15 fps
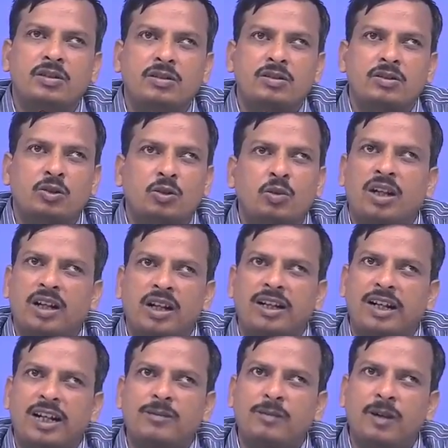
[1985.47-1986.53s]
student
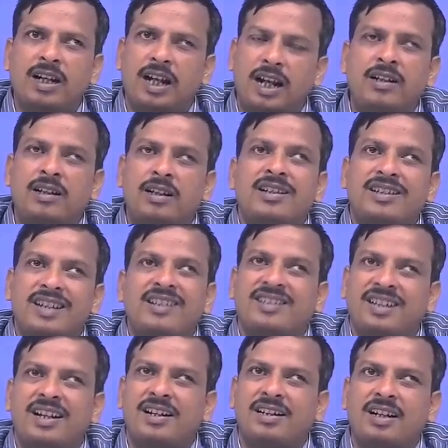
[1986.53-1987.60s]
engagement and their
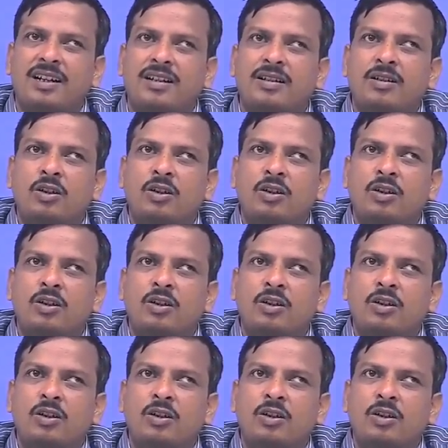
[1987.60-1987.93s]
skill set.